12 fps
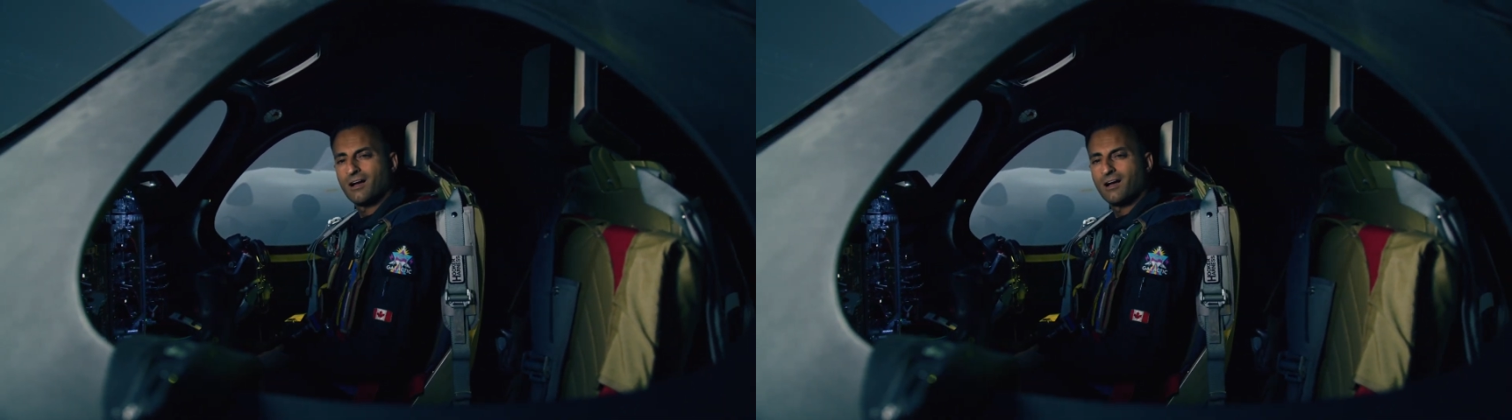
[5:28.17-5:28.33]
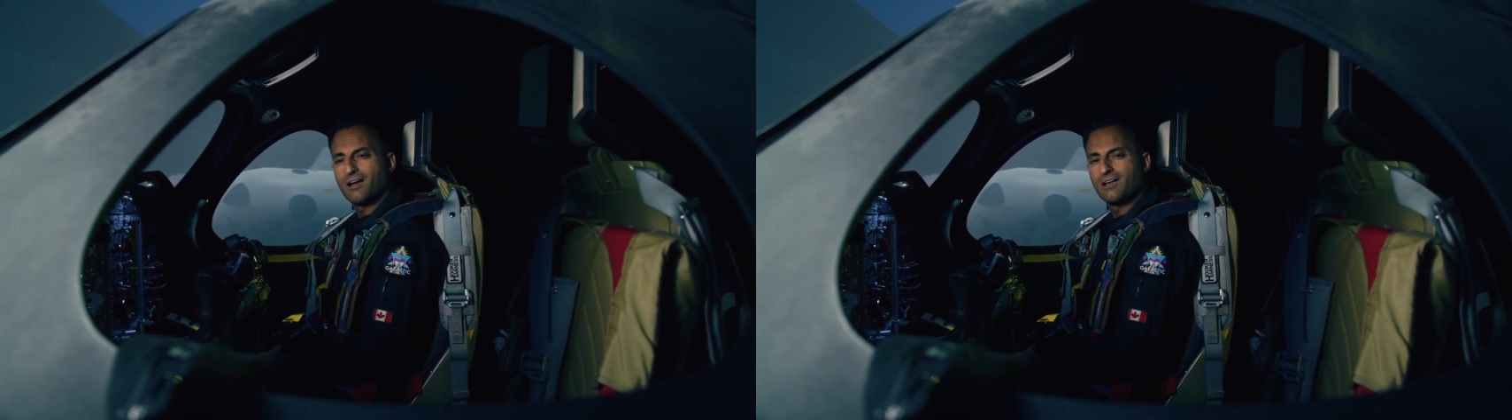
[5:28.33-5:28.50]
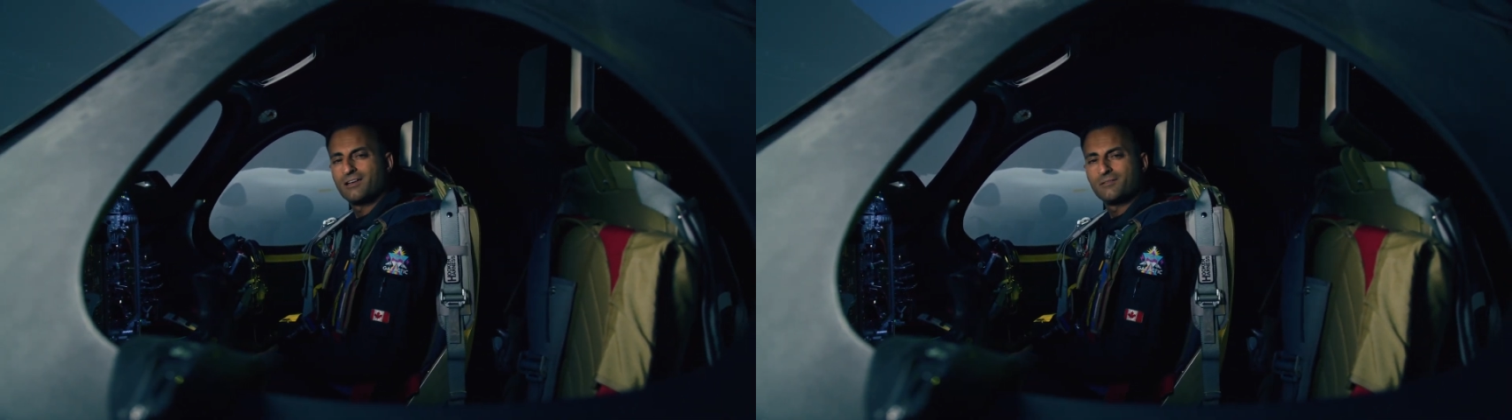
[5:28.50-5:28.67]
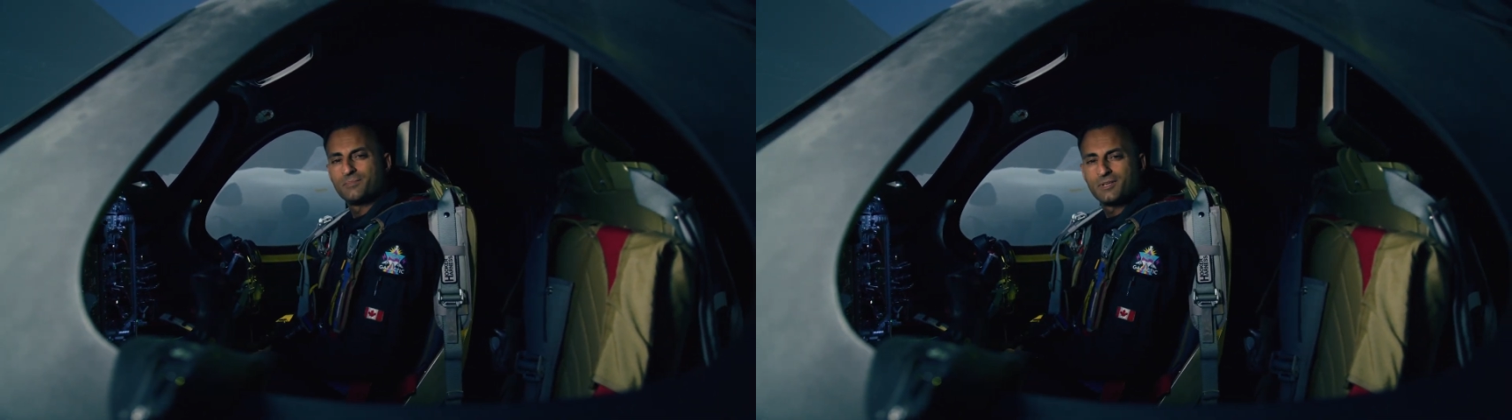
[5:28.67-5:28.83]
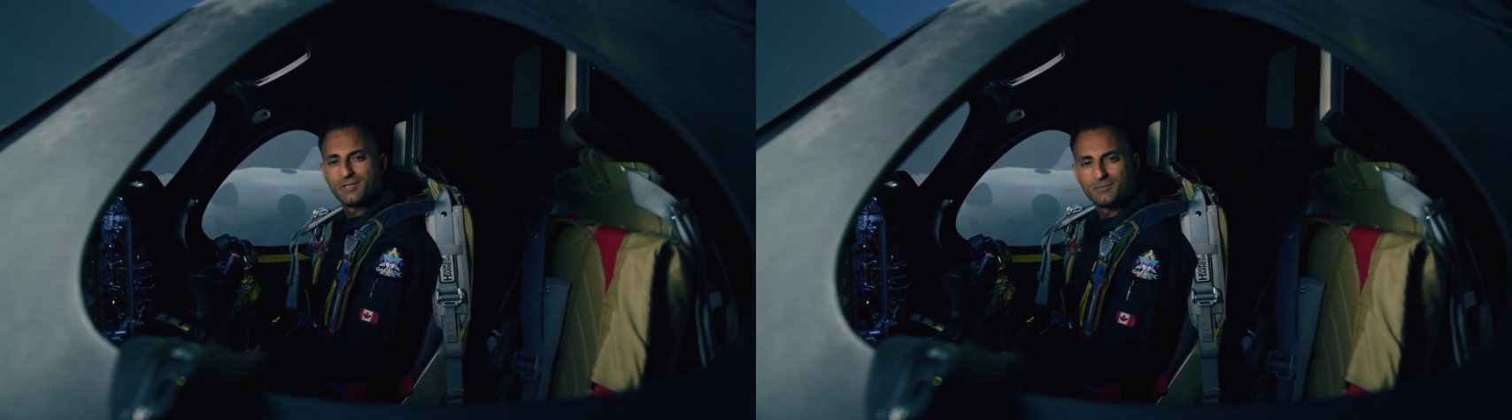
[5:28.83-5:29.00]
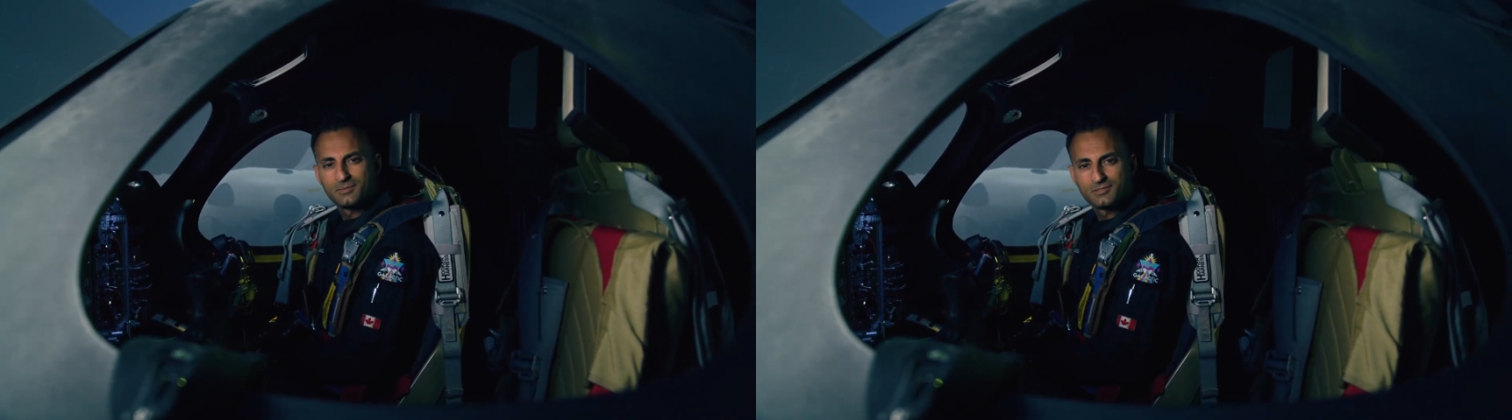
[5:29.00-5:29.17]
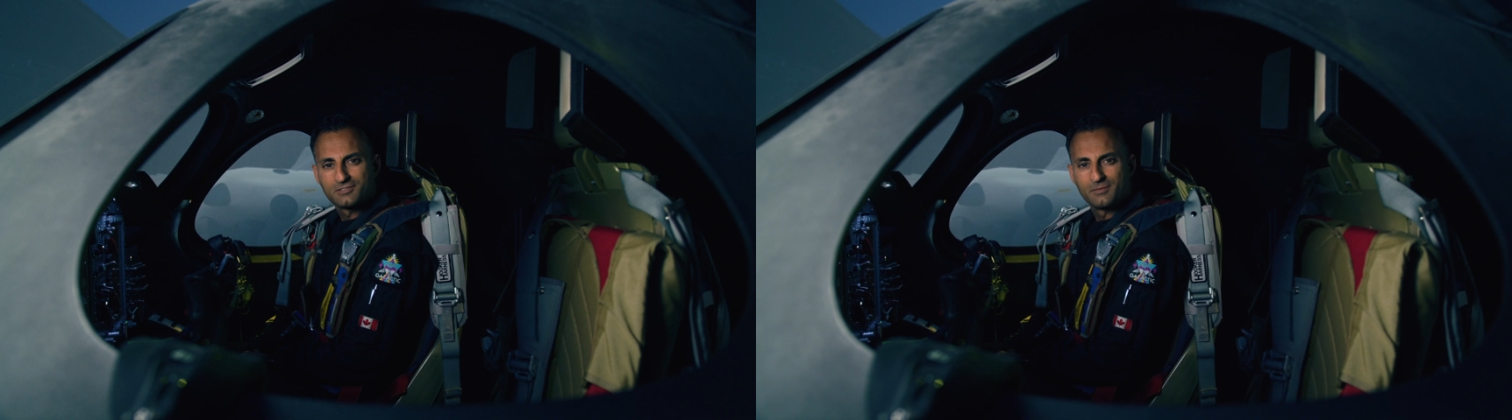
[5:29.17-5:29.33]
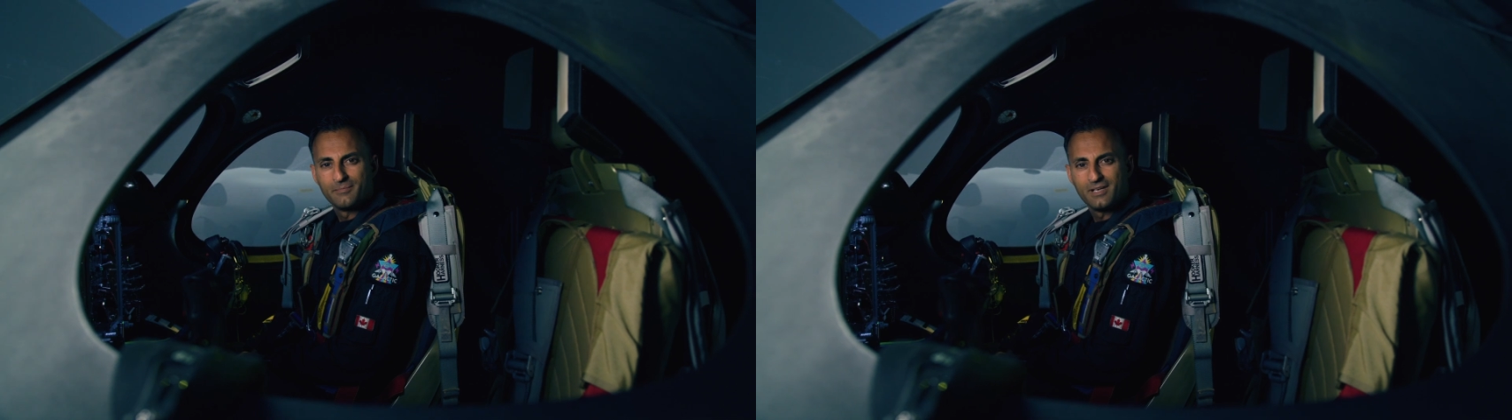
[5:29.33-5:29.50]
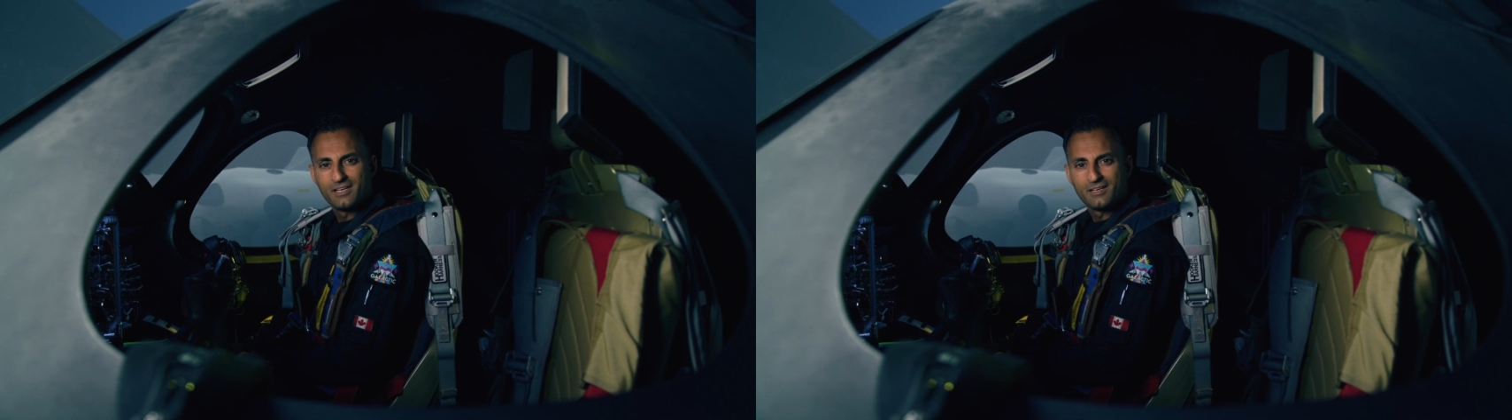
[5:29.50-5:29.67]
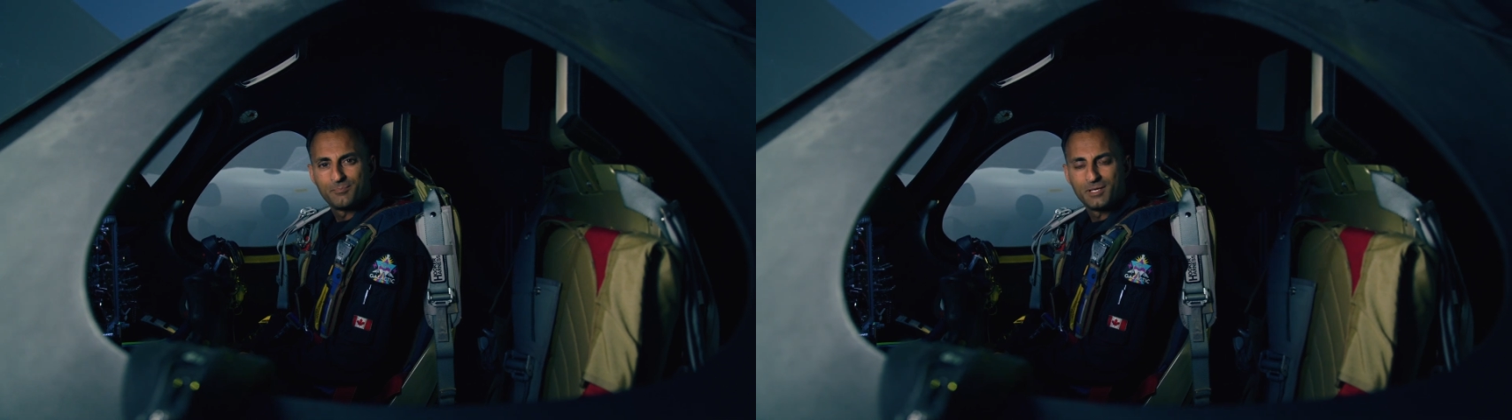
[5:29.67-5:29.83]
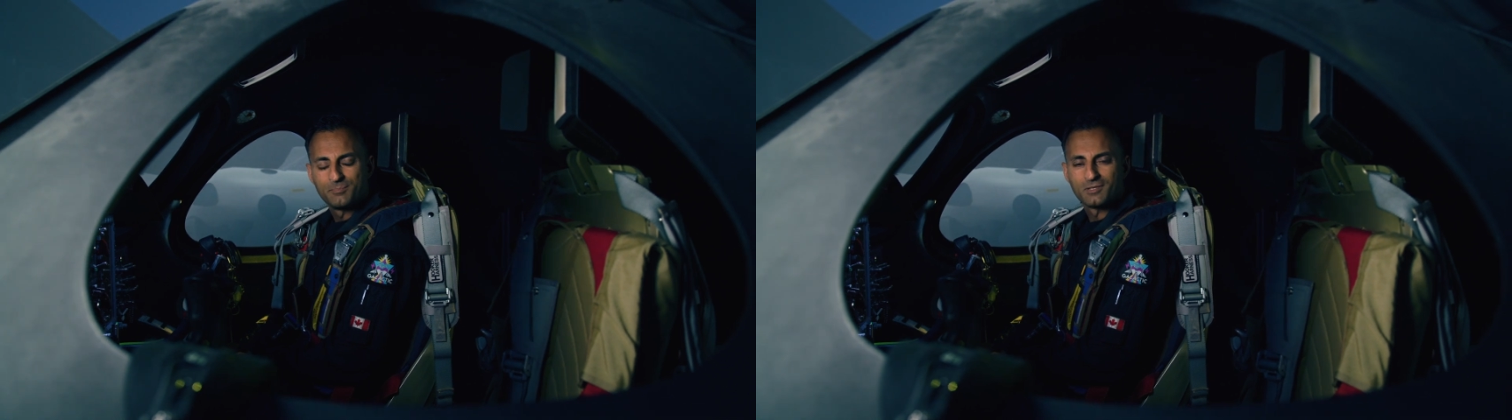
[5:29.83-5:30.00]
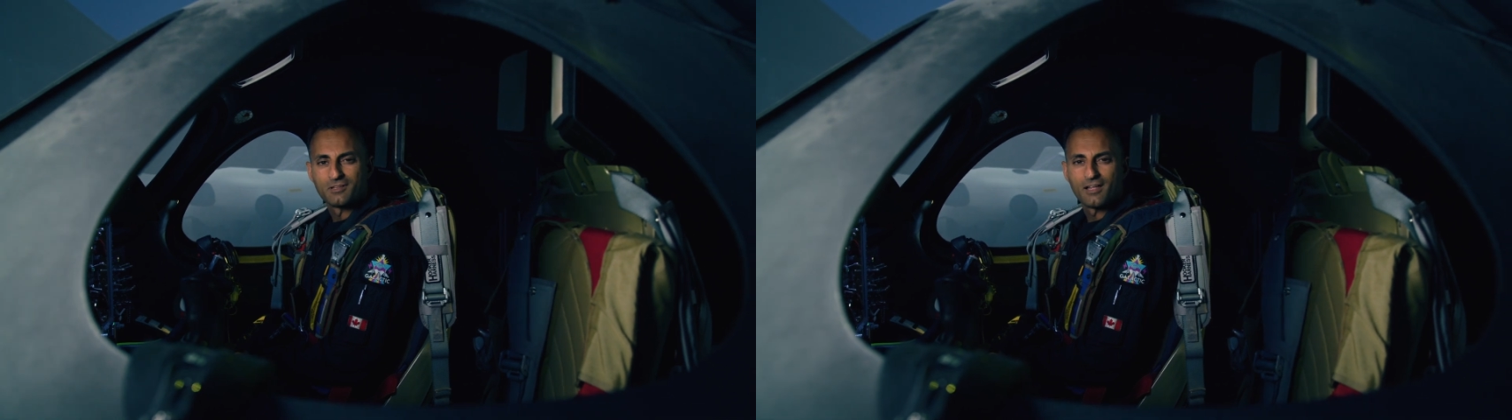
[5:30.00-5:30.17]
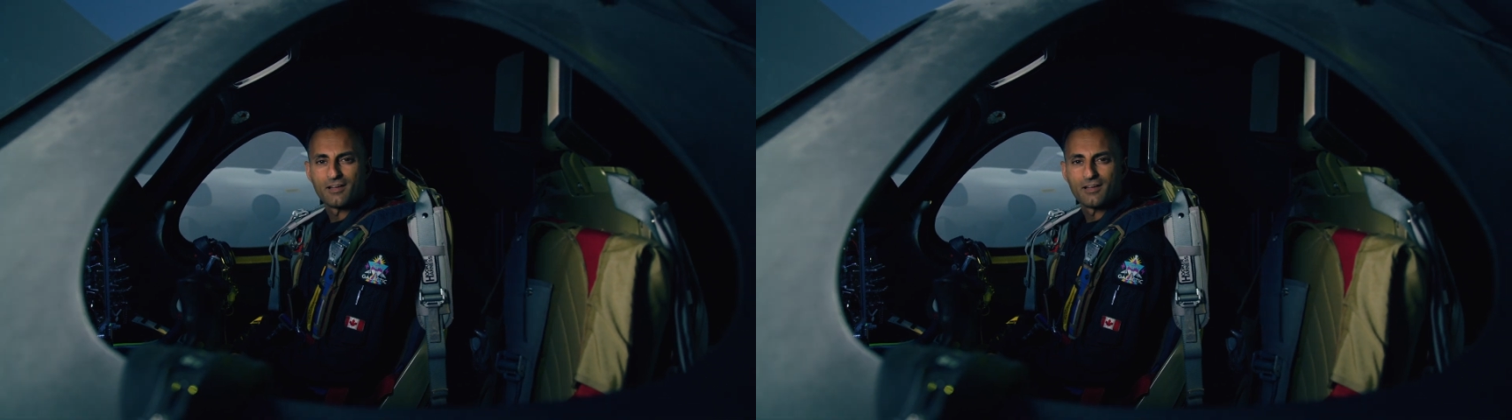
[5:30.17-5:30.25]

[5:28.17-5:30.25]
I'd be able to make people